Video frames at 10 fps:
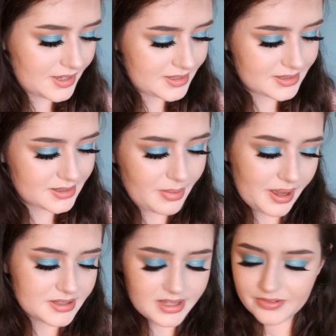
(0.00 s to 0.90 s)
It's the
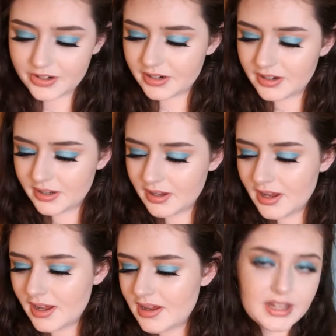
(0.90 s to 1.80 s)
best ever.
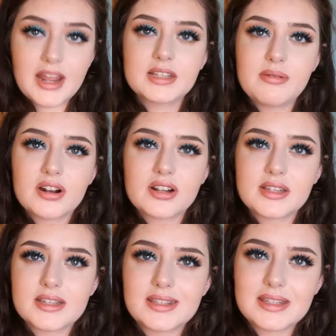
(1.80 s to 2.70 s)
The next
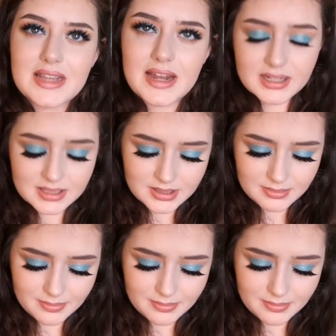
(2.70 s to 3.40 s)
product is setting